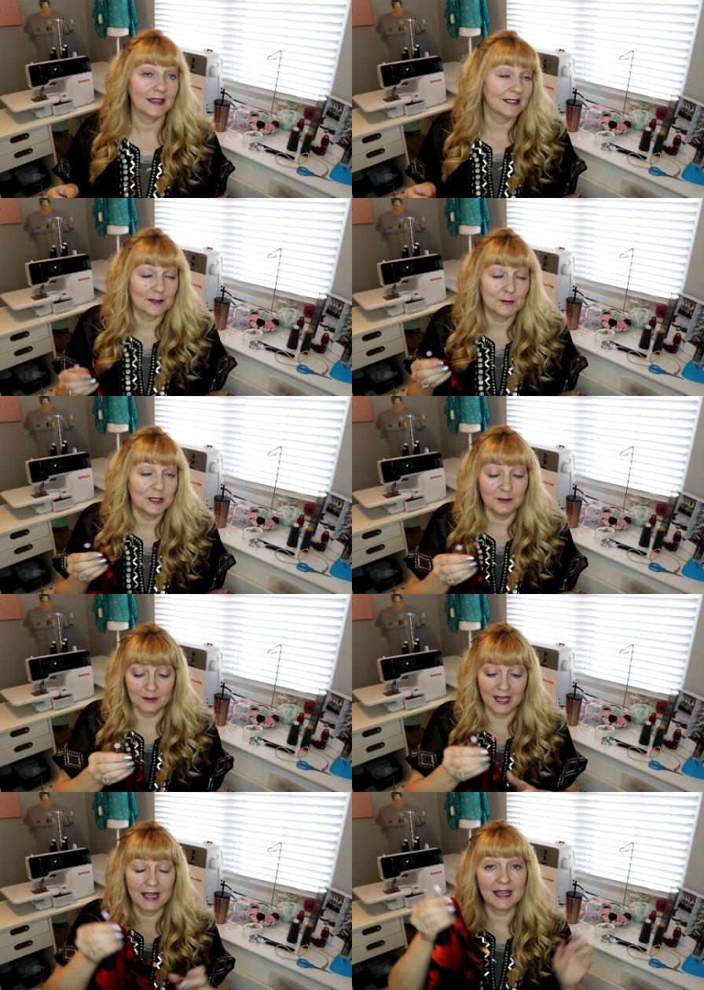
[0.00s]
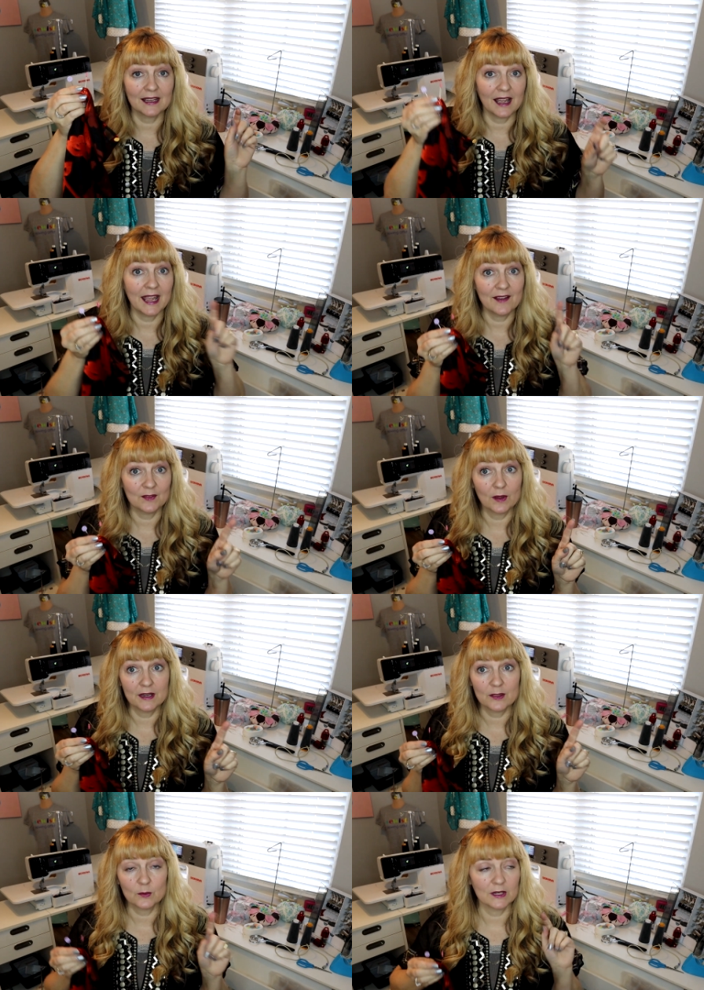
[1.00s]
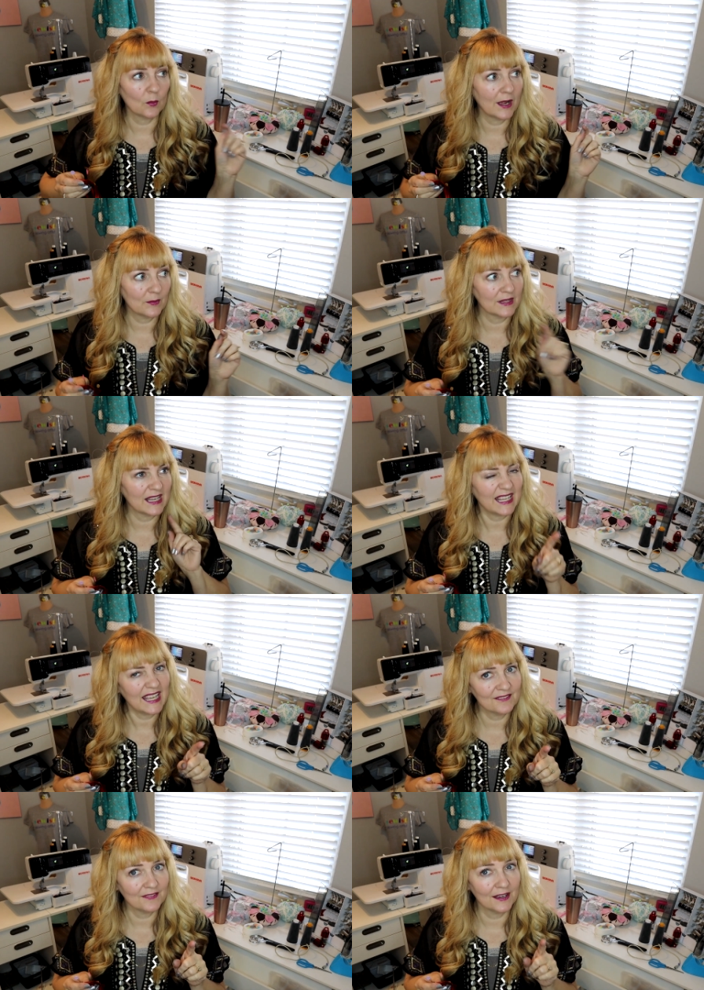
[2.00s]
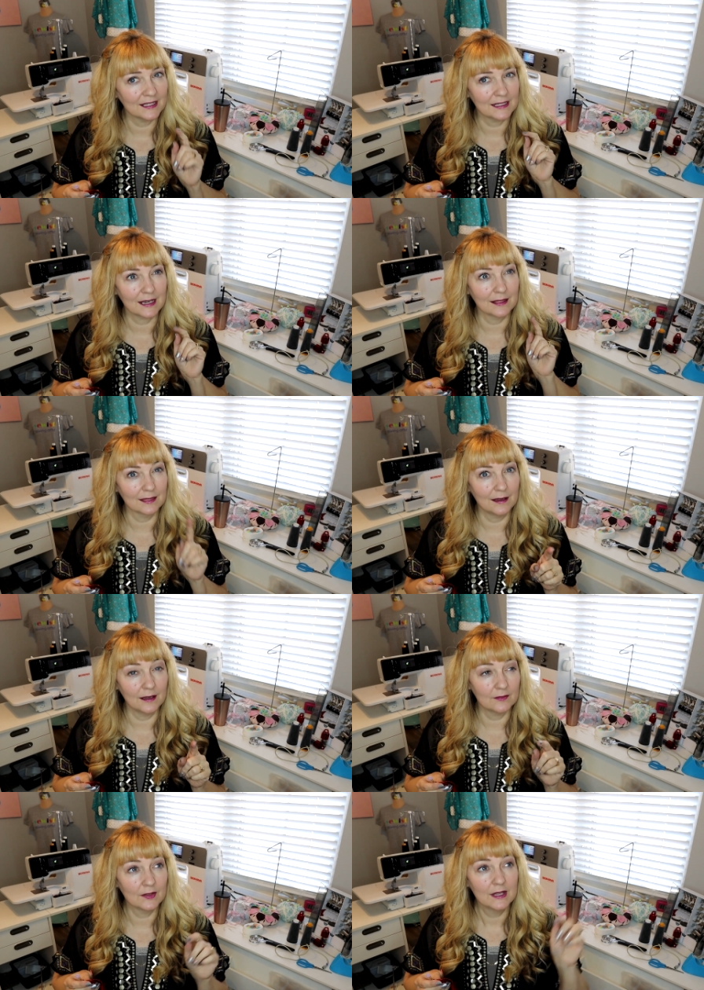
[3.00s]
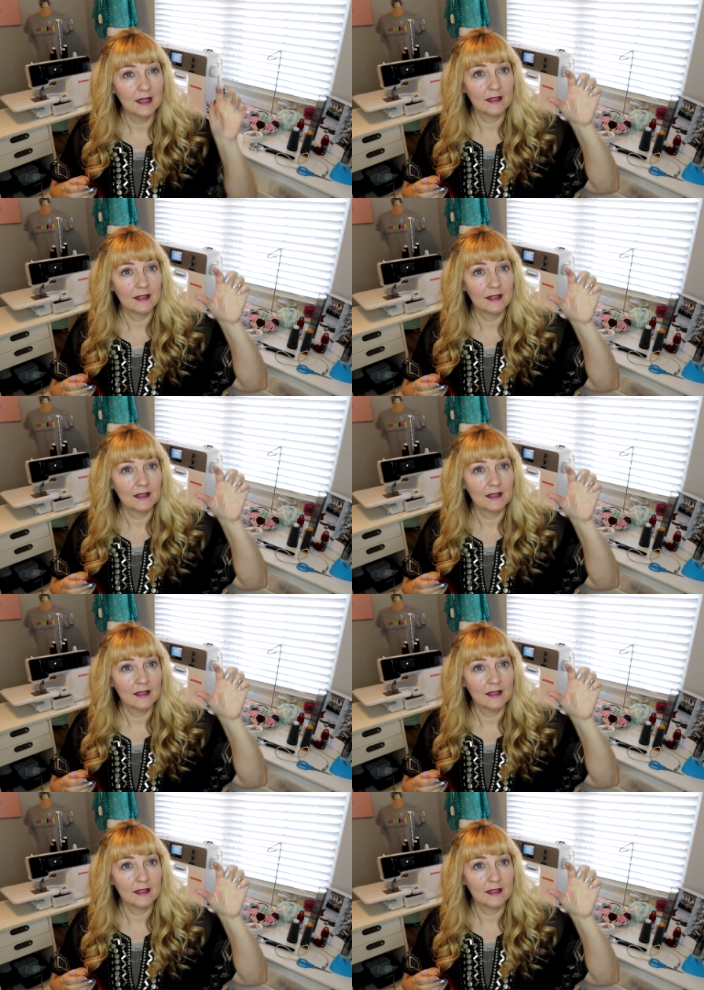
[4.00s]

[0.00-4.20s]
It's up to you. And I have another one, a white one that I can't find that I love